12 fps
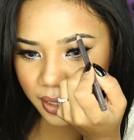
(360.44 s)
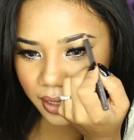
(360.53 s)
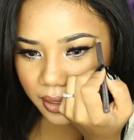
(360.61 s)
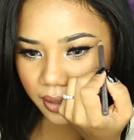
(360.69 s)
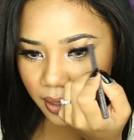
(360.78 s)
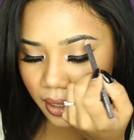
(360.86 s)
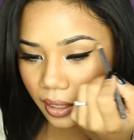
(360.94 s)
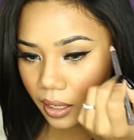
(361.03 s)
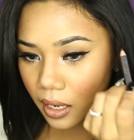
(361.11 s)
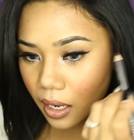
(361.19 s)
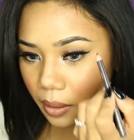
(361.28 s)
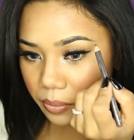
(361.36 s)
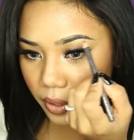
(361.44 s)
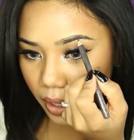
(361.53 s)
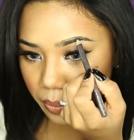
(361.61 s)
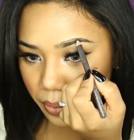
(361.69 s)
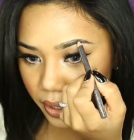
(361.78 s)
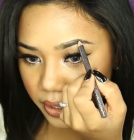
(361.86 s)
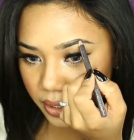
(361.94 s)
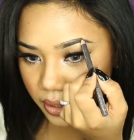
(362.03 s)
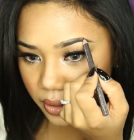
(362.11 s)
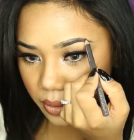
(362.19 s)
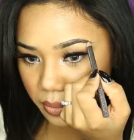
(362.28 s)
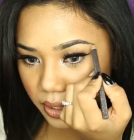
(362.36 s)
tell, I'm not
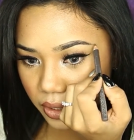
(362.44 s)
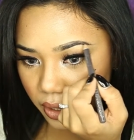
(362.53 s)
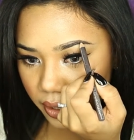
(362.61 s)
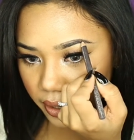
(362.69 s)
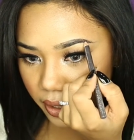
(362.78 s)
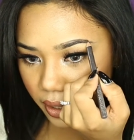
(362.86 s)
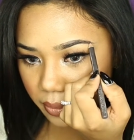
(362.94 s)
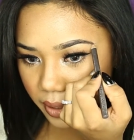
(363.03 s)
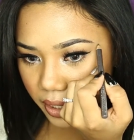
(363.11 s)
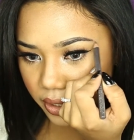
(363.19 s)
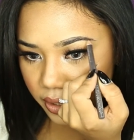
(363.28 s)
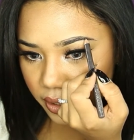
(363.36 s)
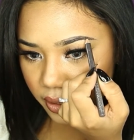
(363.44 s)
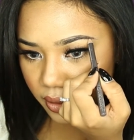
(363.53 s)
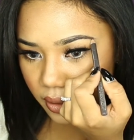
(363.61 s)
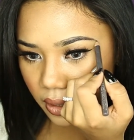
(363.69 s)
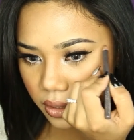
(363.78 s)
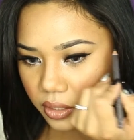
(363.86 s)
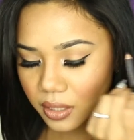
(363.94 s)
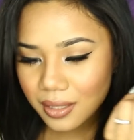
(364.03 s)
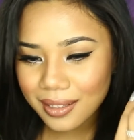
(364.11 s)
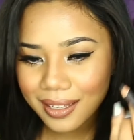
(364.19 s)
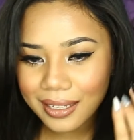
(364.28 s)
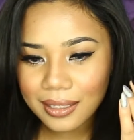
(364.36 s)
pressing too much on it. I'm actually
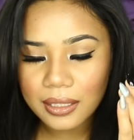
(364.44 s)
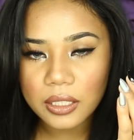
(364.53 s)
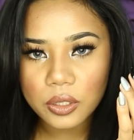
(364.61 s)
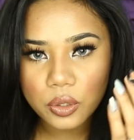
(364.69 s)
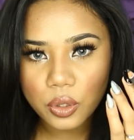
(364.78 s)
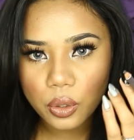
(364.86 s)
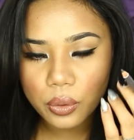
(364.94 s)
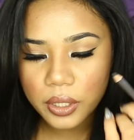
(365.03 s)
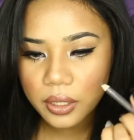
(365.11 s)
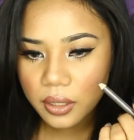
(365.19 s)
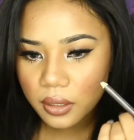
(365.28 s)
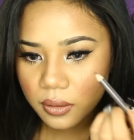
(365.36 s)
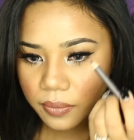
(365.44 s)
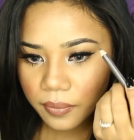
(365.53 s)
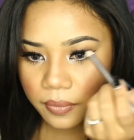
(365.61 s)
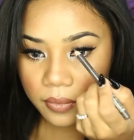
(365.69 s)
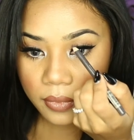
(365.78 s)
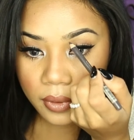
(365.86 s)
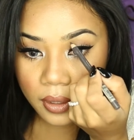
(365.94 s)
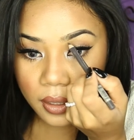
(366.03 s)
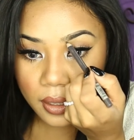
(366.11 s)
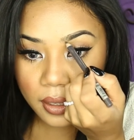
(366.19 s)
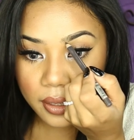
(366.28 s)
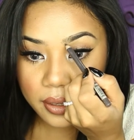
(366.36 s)
just lightly stroking it.
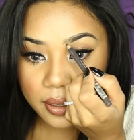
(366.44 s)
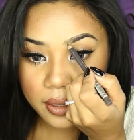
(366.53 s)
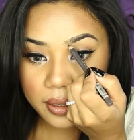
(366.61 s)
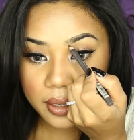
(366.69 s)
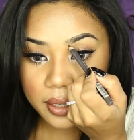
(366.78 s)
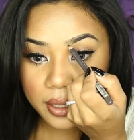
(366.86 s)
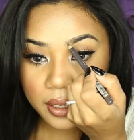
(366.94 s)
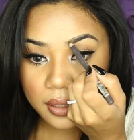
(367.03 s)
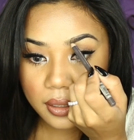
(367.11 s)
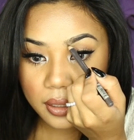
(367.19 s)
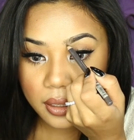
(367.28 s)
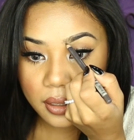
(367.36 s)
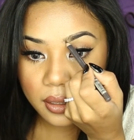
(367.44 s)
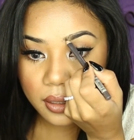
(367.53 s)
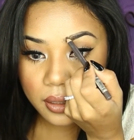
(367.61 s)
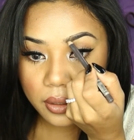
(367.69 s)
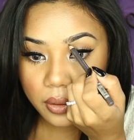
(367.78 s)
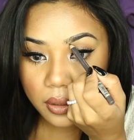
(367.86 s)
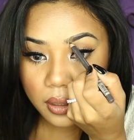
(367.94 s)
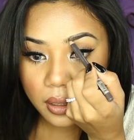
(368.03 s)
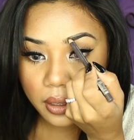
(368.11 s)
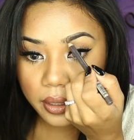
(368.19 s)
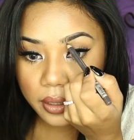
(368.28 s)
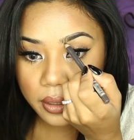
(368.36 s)
And then I add like a little
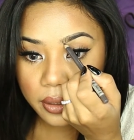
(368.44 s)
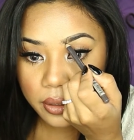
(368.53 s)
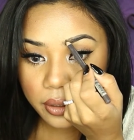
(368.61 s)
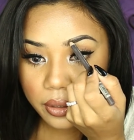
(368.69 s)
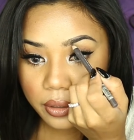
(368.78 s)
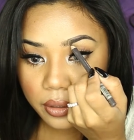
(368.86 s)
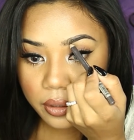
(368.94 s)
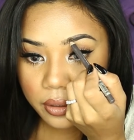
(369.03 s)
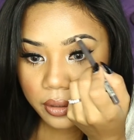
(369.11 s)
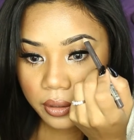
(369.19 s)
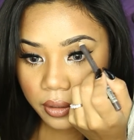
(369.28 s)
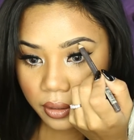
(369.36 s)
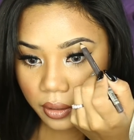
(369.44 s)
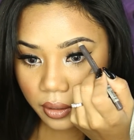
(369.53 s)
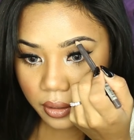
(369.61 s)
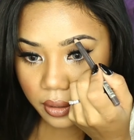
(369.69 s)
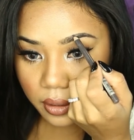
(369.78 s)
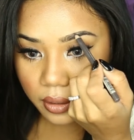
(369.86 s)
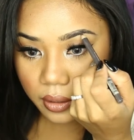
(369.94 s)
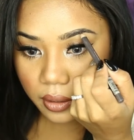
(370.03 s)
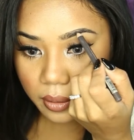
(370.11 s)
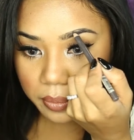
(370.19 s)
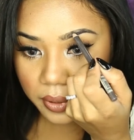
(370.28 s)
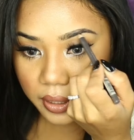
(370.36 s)
line here,
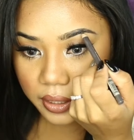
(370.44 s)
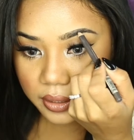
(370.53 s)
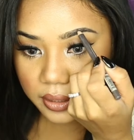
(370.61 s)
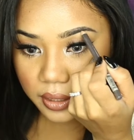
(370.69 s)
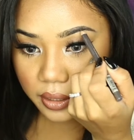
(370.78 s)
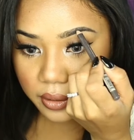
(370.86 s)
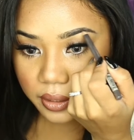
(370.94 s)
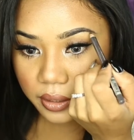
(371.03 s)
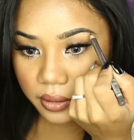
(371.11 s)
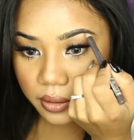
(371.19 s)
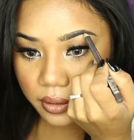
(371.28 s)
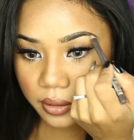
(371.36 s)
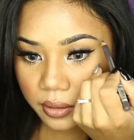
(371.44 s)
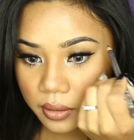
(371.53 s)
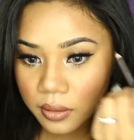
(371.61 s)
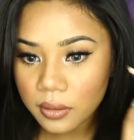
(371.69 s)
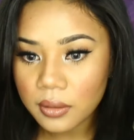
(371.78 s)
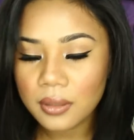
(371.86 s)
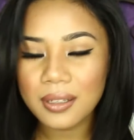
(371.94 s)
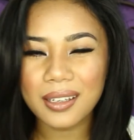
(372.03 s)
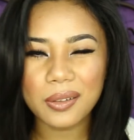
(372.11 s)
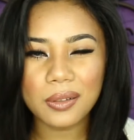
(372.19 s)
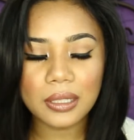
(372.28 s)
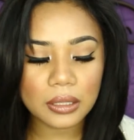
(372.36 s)
a couple lines down here.
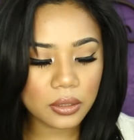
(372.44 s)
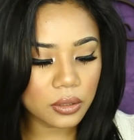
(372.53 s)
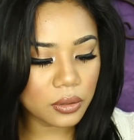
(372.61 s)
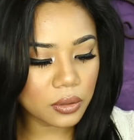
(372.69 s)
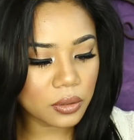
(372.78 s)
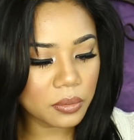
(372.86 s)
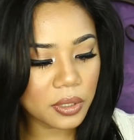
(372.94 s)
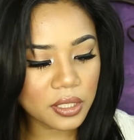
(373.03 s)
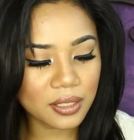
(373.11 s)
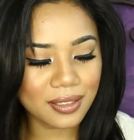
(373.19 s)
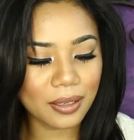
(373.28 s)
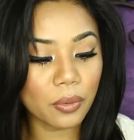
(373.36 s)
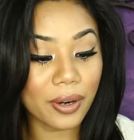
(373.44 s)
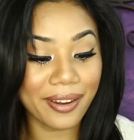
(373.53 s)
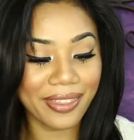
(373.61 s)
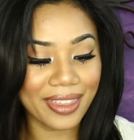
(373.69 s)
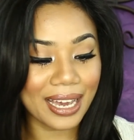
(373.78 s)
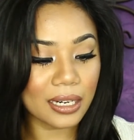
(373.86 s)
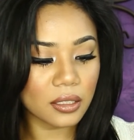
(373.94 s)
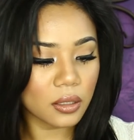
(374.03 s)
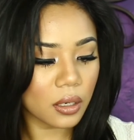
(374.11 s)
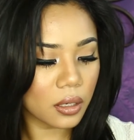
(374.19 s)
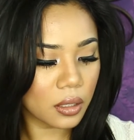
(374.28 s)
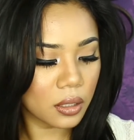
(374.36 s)
I don't like to do it too much because I don't want it that
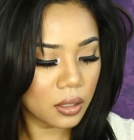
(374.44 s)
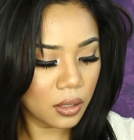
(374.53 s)
dark.